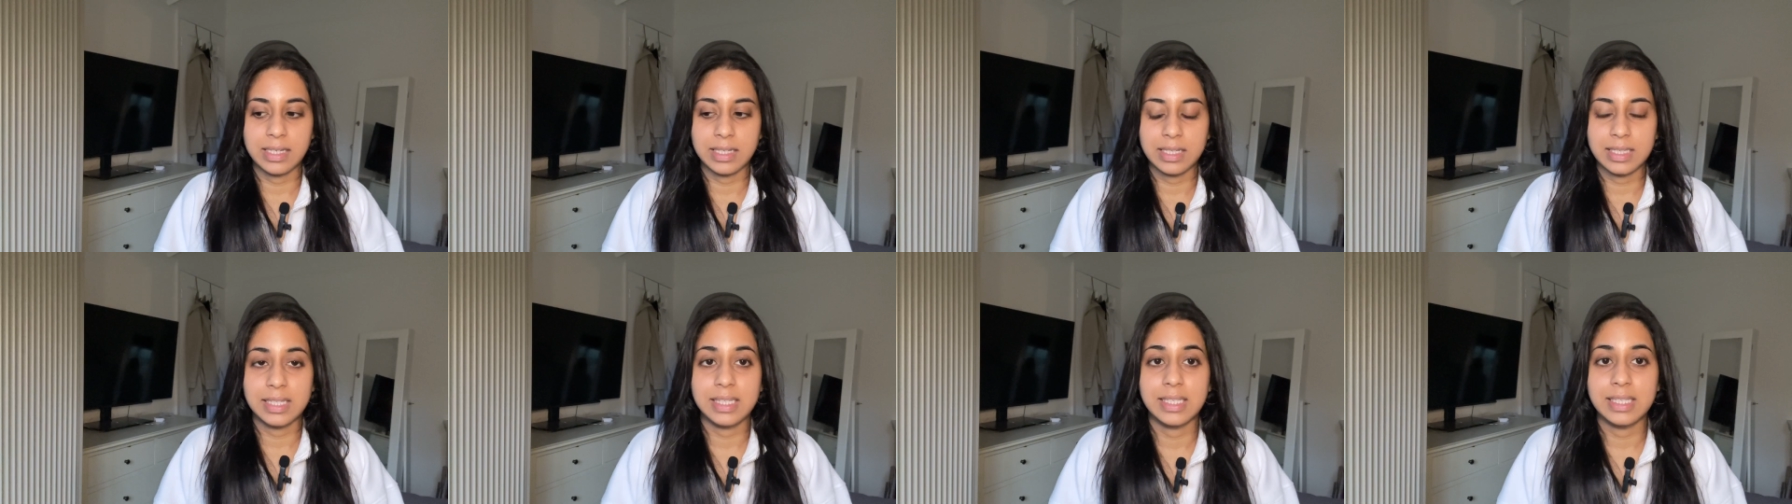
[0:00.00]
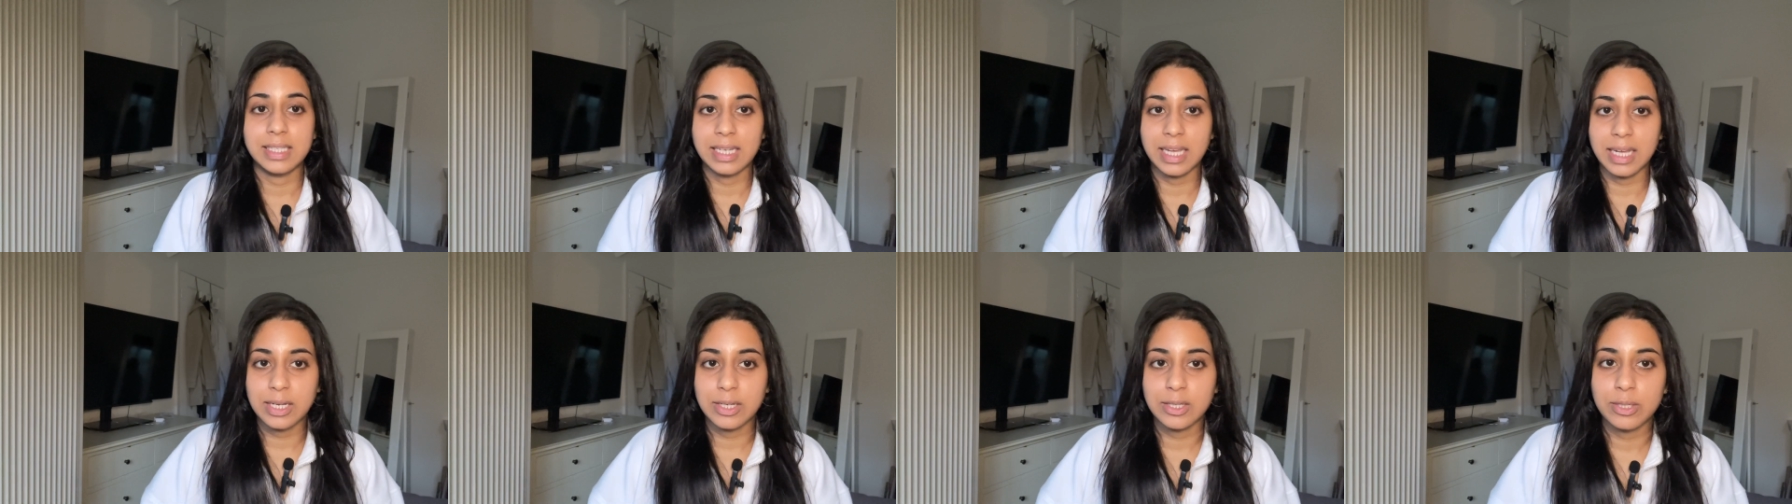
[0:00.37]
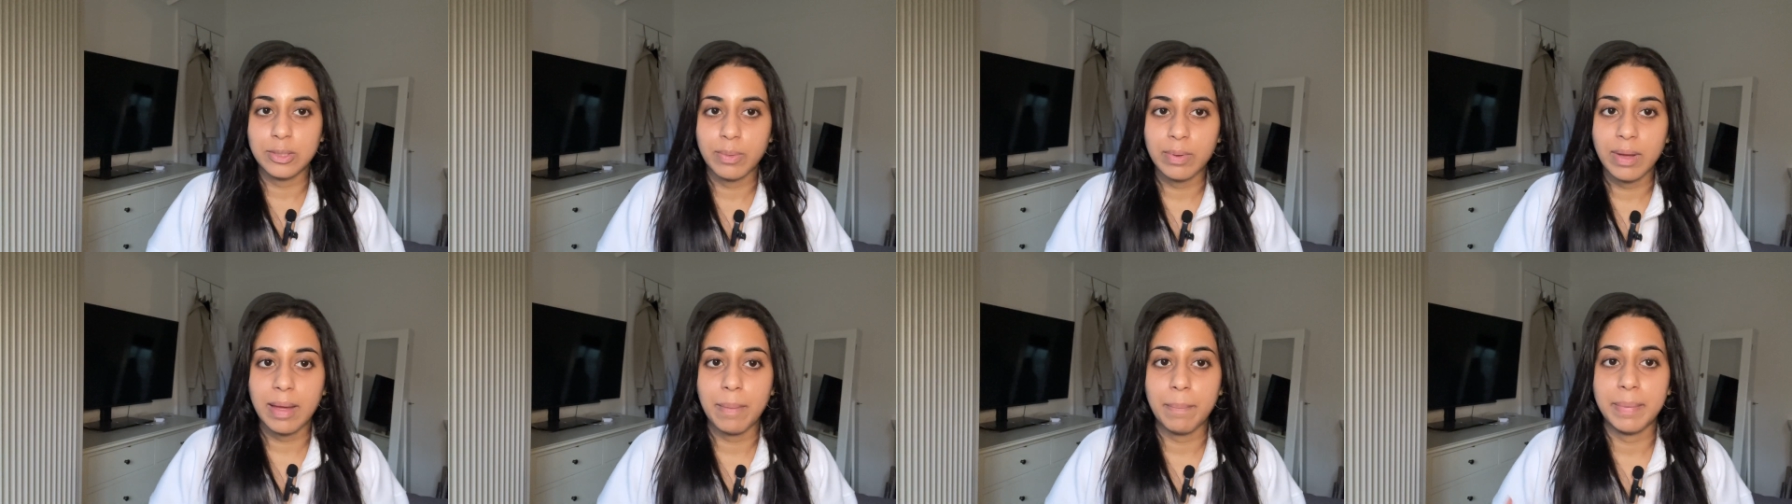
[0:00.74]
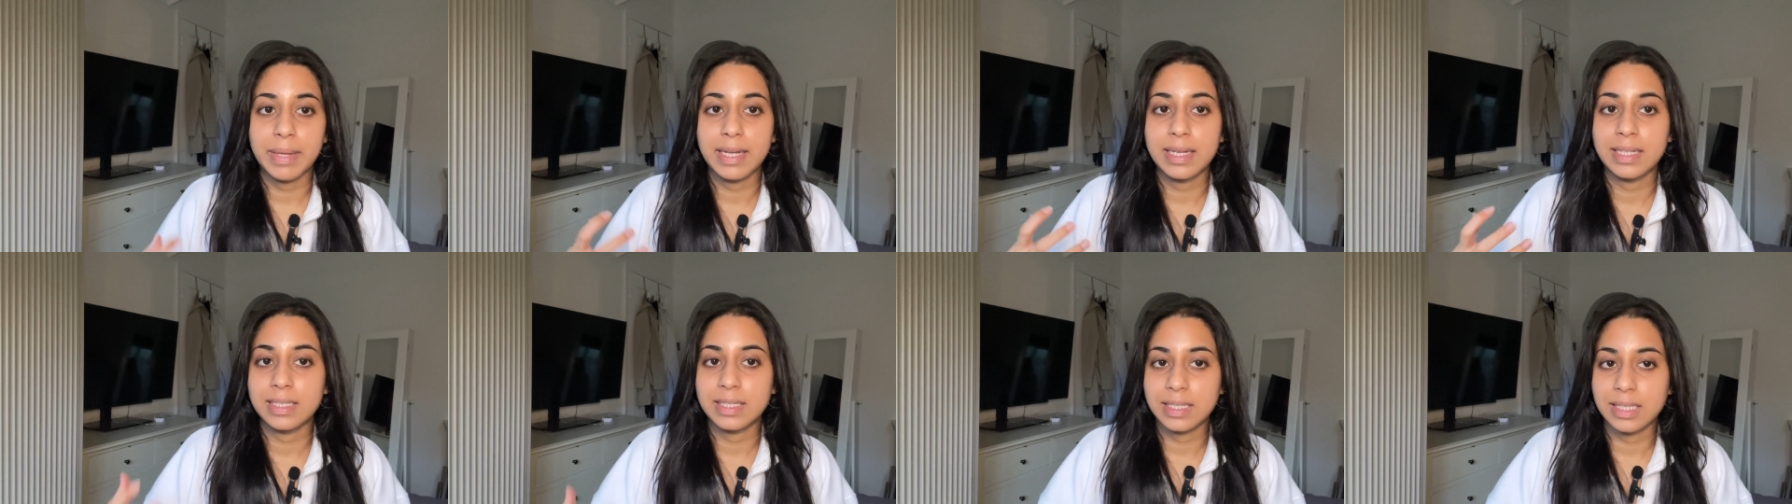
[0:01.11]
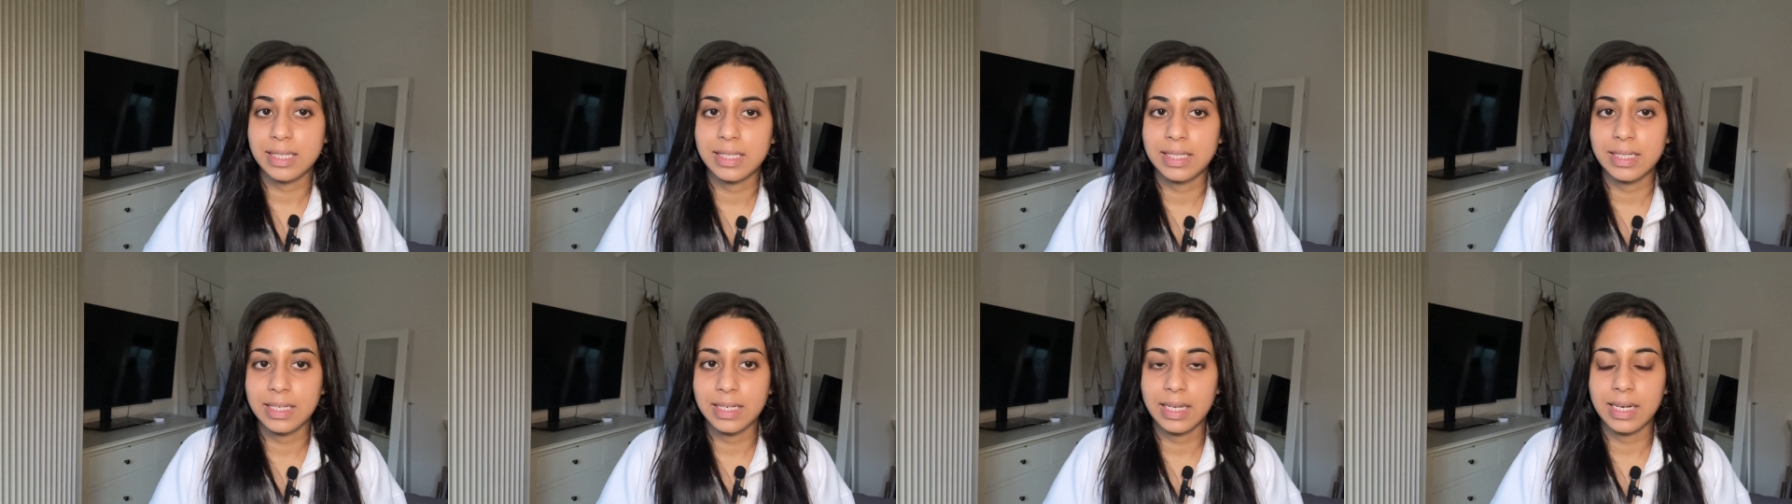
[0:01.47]
stick to it and be
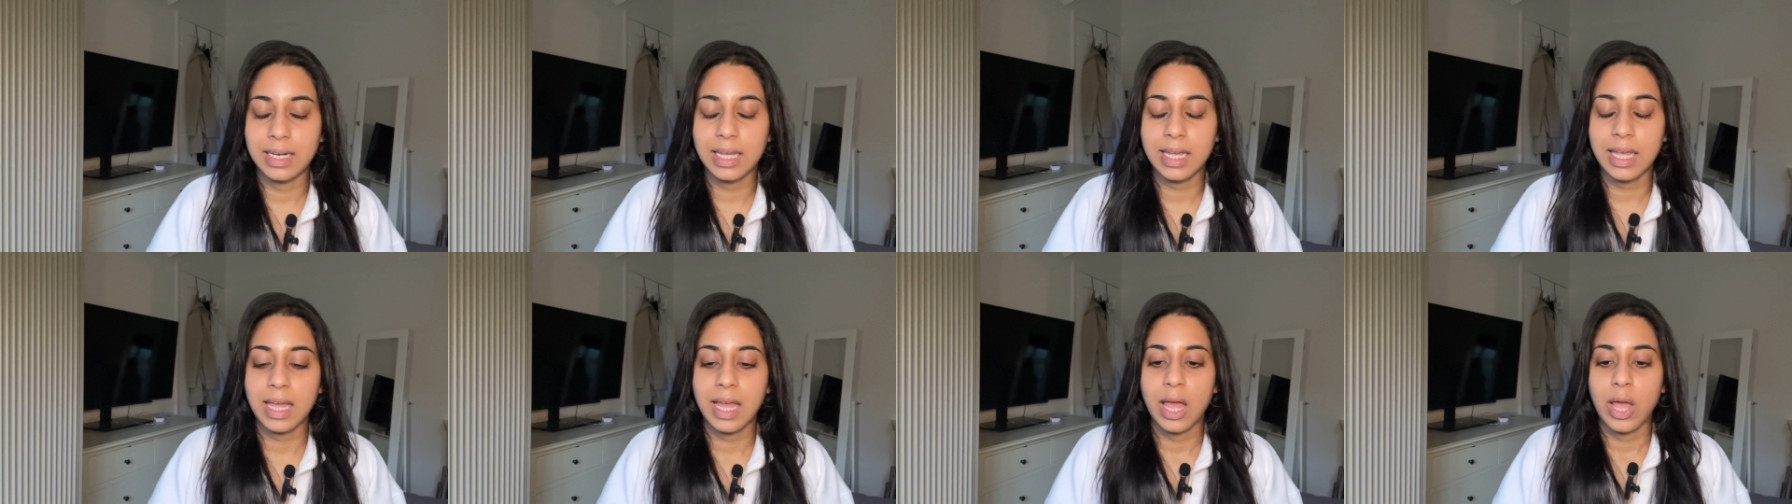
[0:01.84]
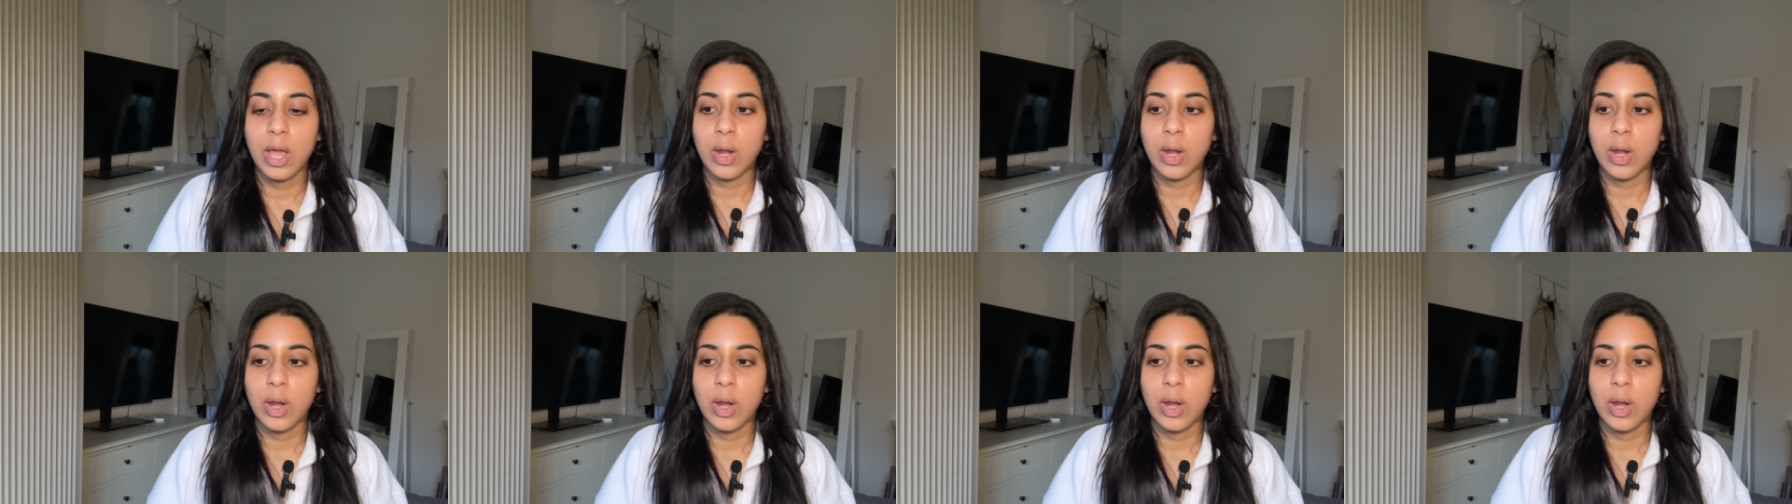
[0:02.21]
consistent in it,